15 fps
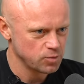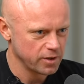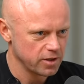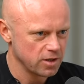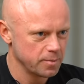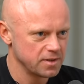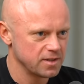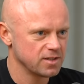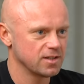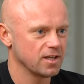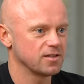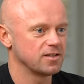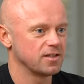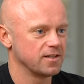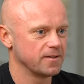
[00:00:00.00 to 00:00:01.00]
We're going to be
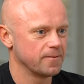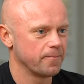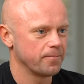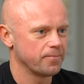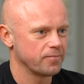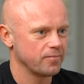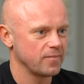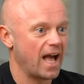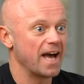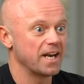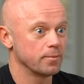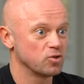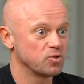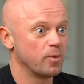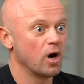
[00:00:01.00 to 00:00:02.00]
discussing
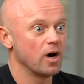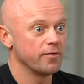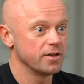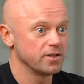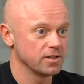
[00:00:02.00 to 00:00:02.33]
Adam Spivey